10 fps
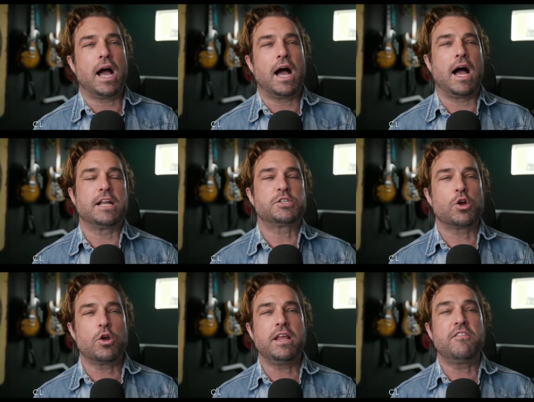
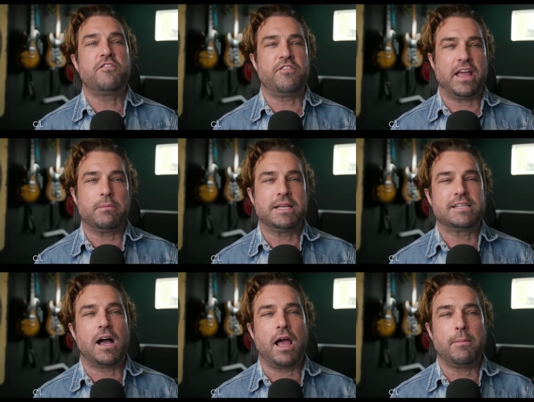Turning family
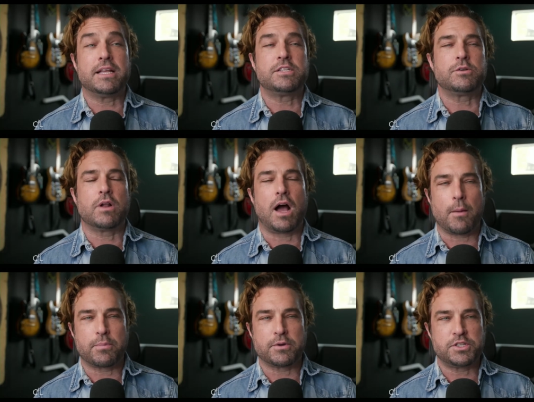time into an
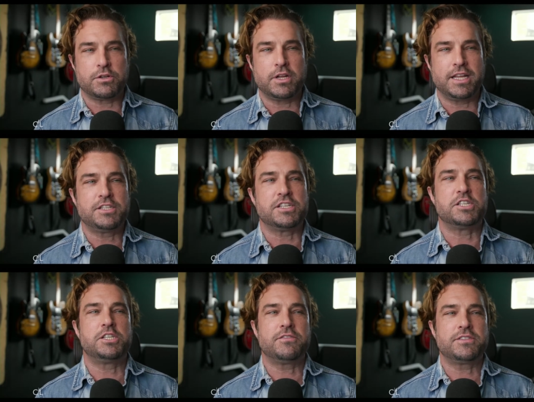opportunity to
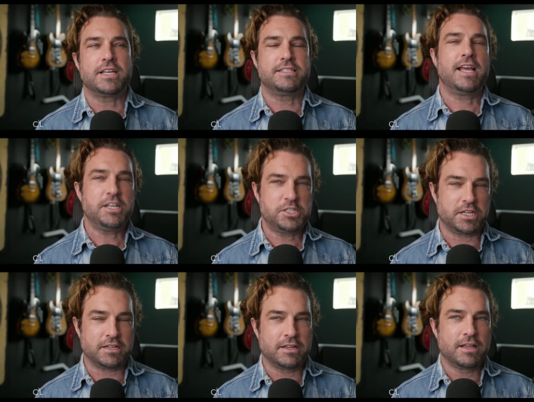shift
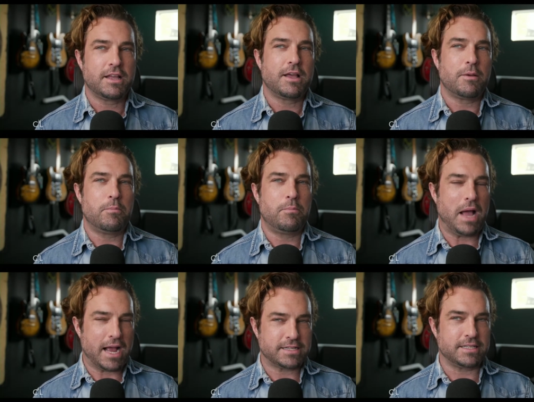attention
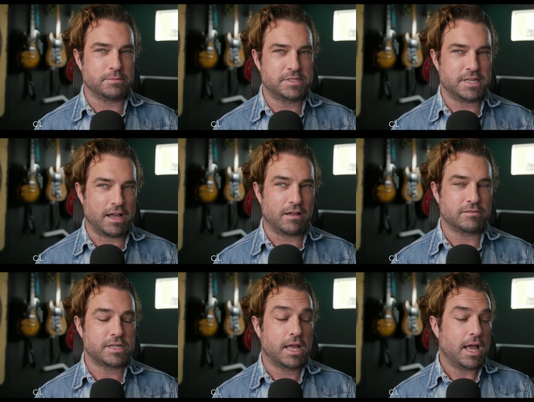back to
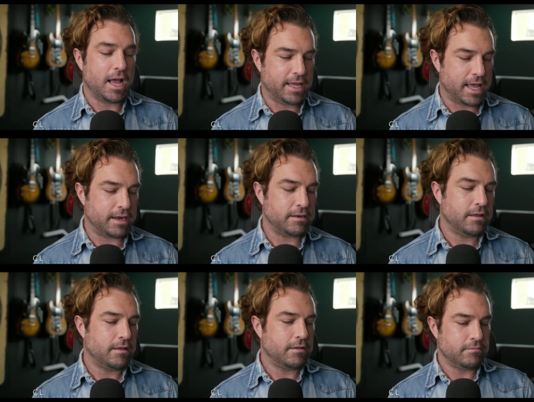themselves. Again,
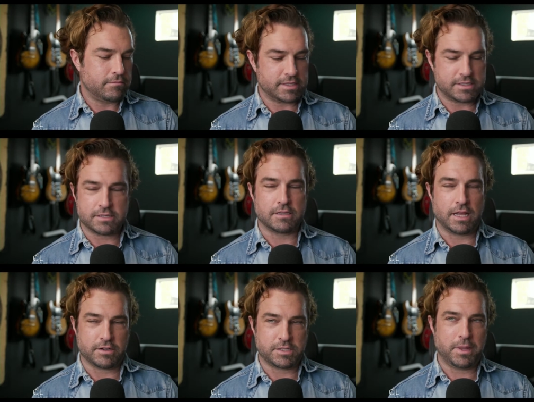this is a
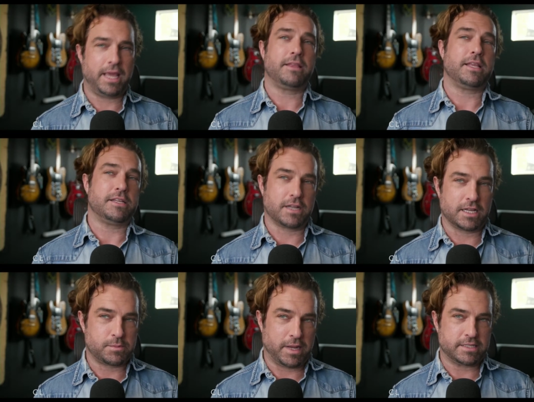letter to me. He's going to
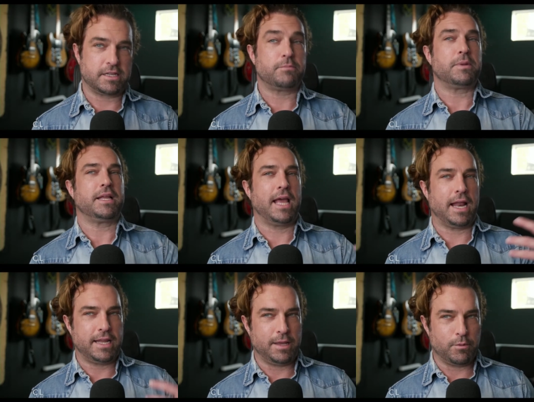explain stuff, but again,
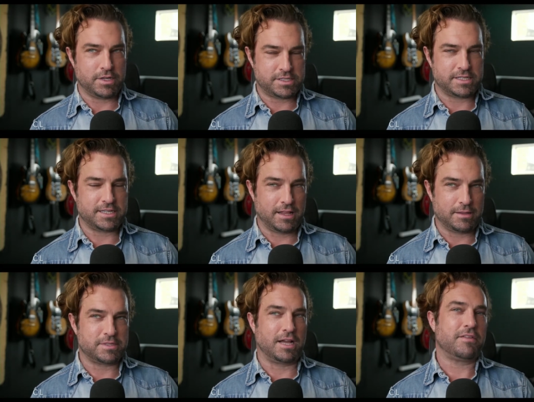he wants to sell
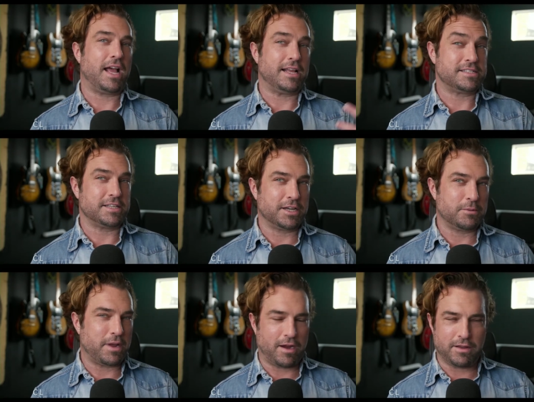himself as the good
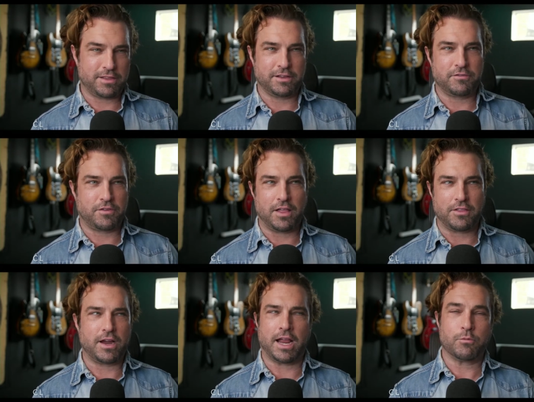parent, the good father,
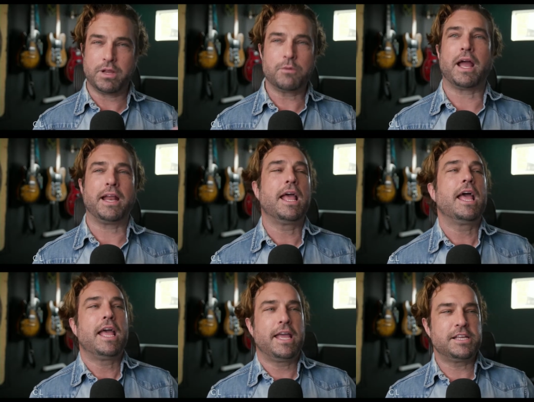and rewrite
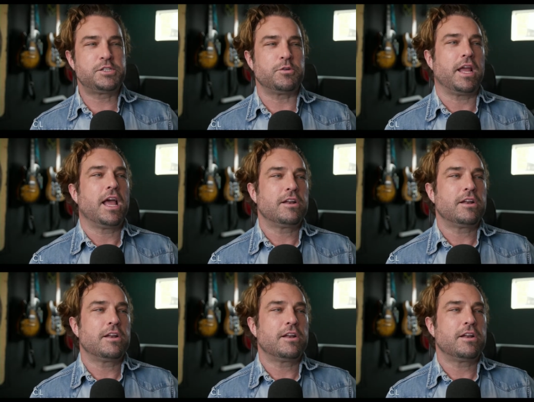history.